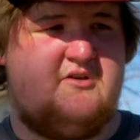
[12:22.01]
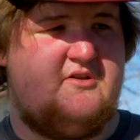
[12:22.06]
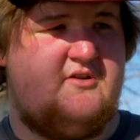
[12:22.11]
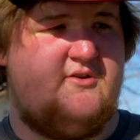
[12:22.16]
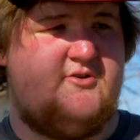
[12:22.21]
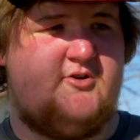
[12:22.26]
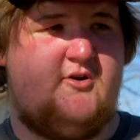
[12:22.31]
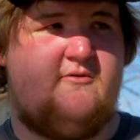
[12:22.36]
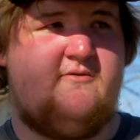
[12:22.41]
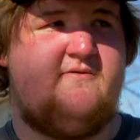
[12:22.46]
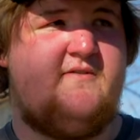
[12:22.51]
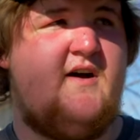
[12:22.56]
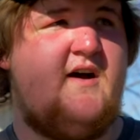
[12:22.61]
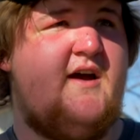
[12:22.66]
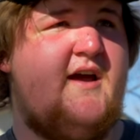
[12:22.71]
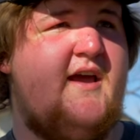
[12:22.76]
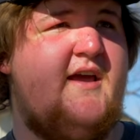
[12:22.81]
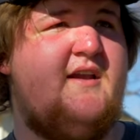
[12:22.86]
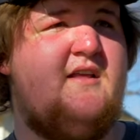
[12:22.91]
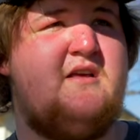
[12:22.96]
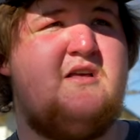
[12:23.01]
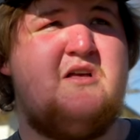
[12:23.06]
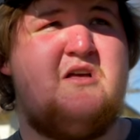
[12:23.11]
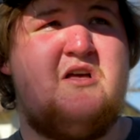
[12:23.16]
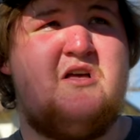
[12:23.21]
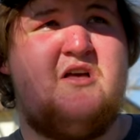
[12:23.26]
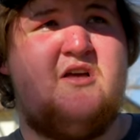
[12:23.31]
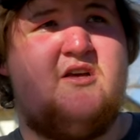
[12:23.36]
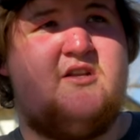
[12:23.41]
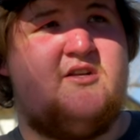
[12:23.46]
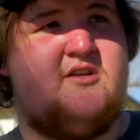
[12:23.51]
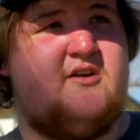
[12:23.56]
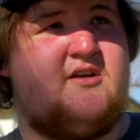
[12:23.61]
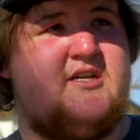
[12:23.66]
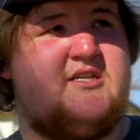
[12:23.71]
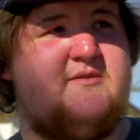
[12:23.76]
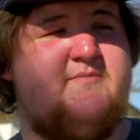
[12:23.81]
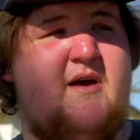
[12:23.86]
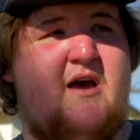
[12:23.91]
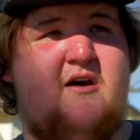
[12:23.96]
Drove fine, took
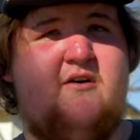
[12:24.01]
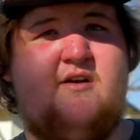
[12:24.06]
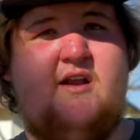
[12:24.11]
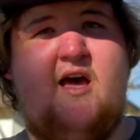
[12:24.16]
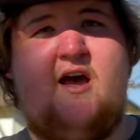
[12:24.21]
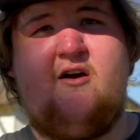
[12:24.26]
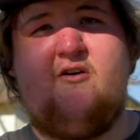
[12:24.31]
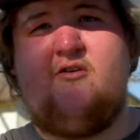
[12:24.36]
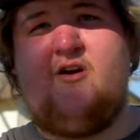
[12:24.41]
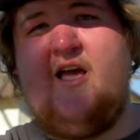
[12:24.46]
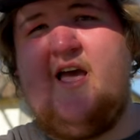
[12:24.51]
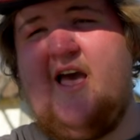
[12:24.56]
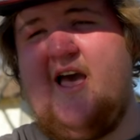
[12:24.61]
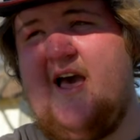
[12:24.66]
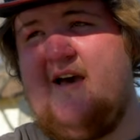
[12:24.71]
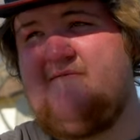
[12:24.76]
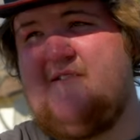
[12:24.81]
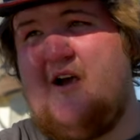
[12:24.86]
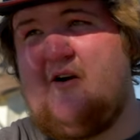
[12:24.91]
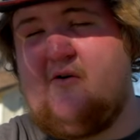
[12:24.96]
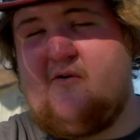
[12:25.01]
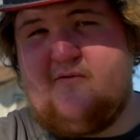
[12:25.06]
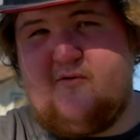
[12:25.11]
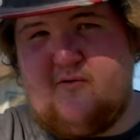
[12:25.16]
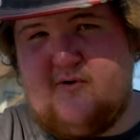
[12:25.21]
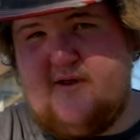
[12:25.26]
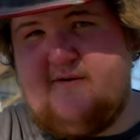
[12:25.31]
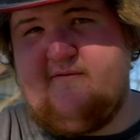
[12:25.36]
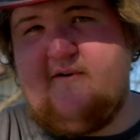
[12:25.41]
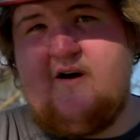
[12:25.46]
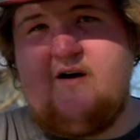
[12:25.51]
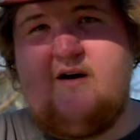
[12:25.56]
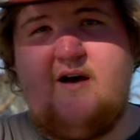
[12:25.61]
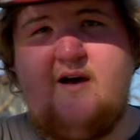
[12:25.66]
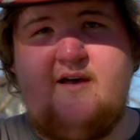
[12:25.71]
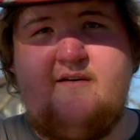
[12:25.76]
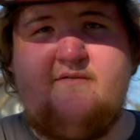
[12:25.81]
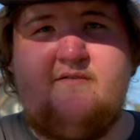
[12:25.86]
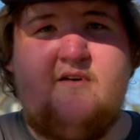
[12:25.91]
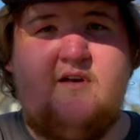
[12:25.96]
us about an hour and a half, hour
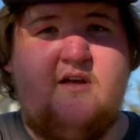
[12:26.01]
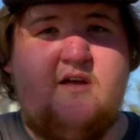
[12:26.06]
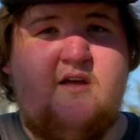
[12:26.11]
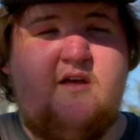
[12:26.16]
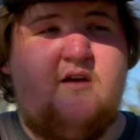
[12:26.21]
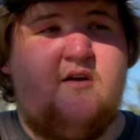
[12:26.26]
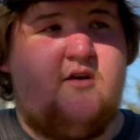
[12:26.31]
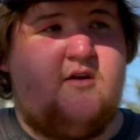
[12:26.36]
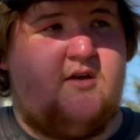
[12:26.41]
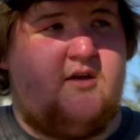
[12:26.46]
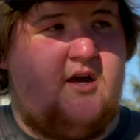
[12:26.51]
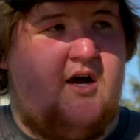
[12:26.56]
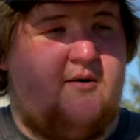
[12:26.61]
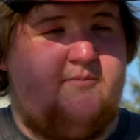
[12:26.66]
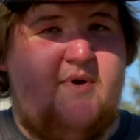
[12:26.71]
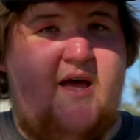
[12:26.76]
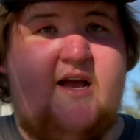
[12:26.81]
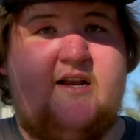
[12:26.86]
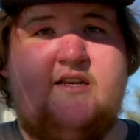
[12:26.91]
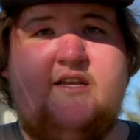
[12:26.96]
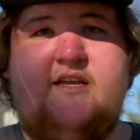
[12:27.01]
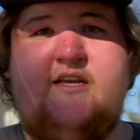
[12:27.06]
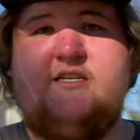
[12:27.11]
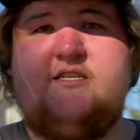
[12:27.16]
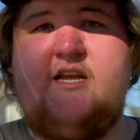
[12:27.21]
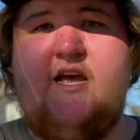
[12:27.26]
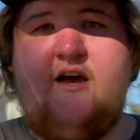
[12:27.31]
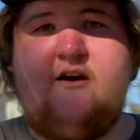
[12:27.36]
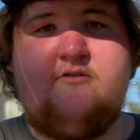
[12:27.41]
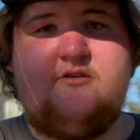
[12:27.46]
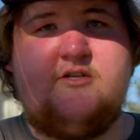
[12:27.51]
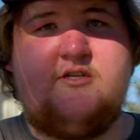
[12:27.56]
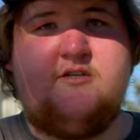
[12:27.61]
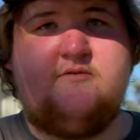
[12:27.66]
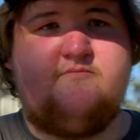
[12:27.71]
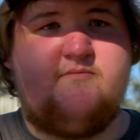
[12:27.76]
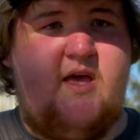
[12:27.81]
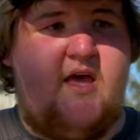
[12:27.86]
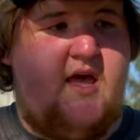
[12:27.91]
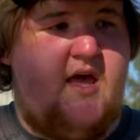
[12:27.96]
forty-five, got back to his house,
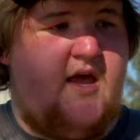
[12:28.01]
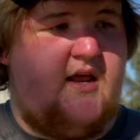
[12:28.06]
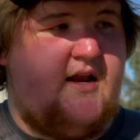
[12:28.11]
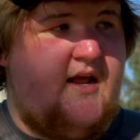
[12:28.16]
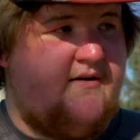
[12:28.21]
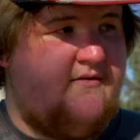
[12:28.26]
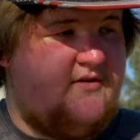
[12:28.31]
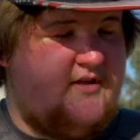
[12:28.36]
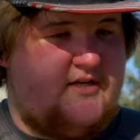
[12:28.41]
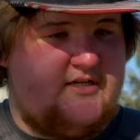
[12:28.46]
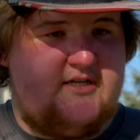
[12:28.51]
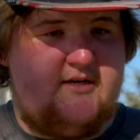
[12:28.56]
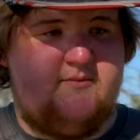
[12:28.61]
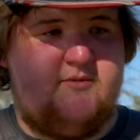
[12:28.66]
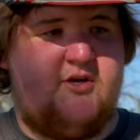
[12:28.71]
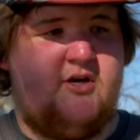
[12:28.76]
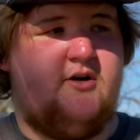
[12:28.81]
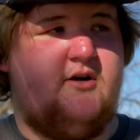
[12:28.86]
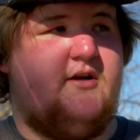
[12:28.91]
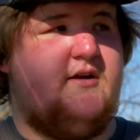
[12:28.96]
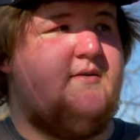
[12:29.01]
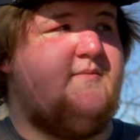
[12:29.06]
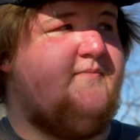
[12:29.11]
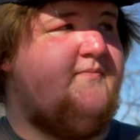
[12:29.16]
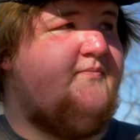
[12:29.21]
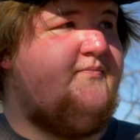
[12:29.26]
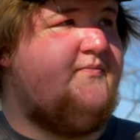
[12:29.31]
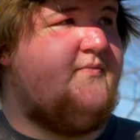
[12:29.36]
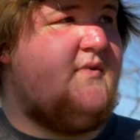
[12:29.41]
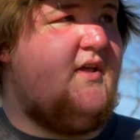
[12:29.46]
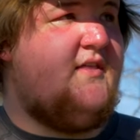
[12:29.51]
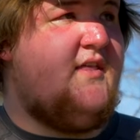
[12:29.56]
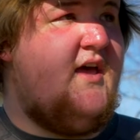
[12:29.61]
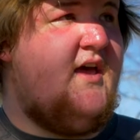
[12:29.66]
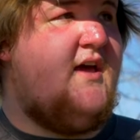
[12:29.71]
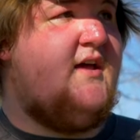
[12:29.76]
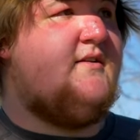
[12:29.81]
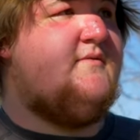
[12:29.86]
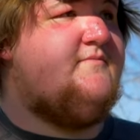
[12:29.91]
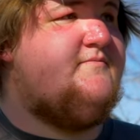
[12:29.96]
and everything seemed good. And
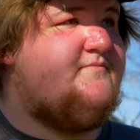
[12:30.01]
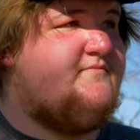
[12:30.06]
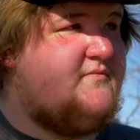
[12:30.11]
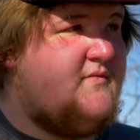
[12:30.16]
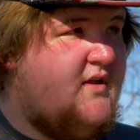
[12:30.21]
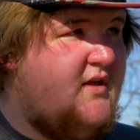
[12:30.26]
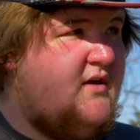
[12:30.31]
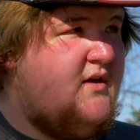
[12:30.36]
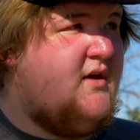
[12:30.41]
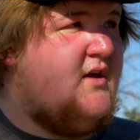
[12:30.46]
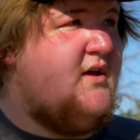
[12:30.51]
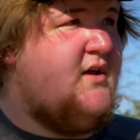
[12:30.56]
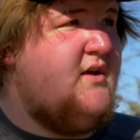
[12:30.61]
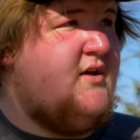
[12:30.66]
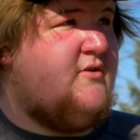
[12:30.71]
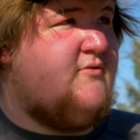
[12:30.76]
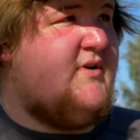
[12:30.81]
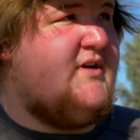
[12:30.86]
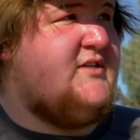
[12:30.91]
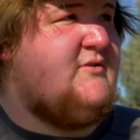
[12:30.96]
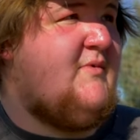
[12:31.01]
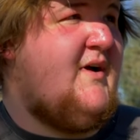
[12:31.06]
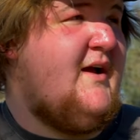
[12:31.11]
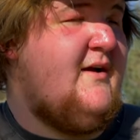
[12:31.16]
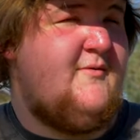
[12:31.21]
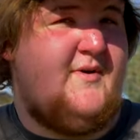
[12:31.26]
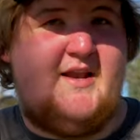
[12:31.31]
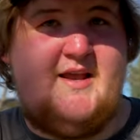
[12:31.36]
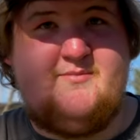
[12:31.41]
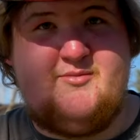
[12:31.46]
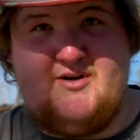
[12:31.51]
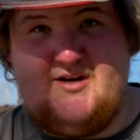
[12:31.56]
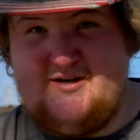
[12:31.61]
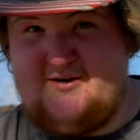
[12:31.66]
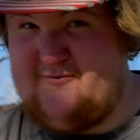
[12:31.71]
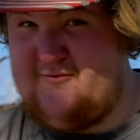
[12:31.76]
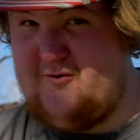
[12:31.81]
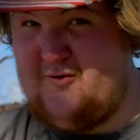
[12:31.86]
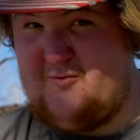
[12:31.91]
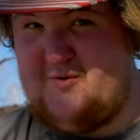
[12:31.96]
then, the reason why we didn't put it
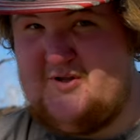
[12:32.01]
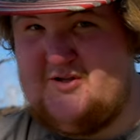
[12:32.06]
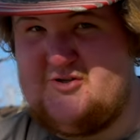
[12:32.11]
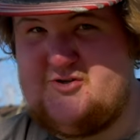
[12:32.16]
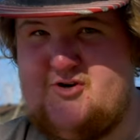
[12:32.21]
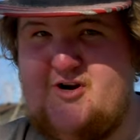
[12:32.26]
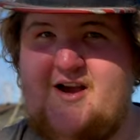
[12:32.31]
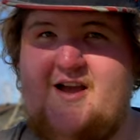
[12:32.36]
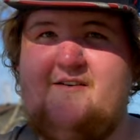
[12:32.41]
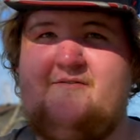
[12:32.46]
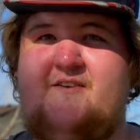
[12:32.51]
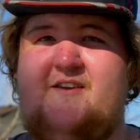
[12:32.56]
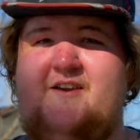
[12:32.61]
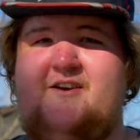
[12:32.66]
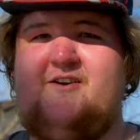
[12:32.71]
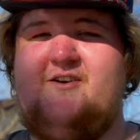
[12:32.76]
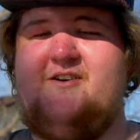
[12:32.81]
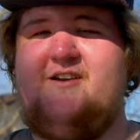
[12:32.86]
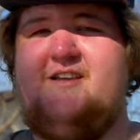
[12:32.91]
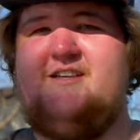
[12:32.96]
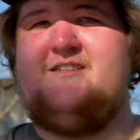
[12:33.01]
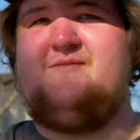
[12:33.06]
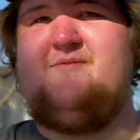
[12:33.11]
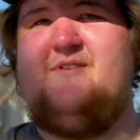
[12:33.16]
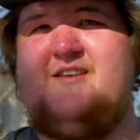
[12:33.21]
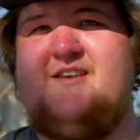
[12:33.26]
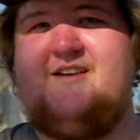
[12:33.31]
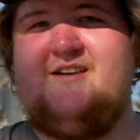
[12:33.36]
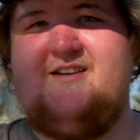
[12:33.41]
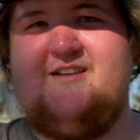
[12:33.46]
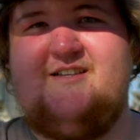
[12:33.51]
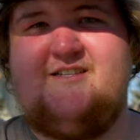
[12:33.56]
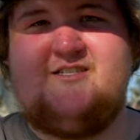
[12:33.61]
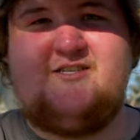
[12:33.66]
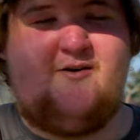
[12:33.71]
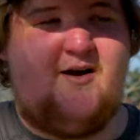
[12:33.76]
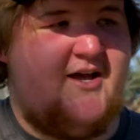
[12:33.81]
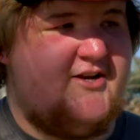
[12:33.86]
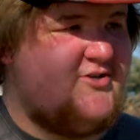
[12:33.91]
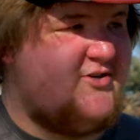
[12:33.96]
into four-wheel drive here is because,
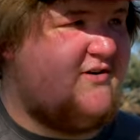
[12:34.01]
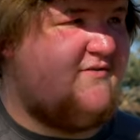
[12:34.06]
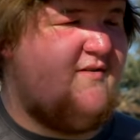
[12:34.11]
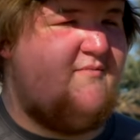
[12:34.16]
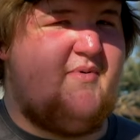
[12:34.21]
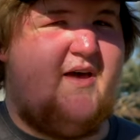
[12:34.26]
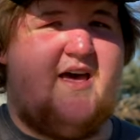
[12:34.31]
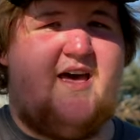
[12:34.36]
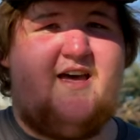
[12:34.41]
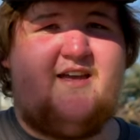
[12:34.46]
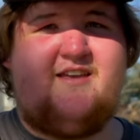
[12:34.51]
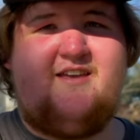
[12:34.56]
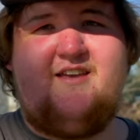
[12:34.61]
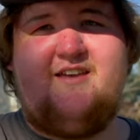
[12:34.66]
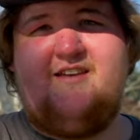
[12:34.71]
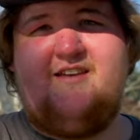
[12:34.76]
so I drove it back,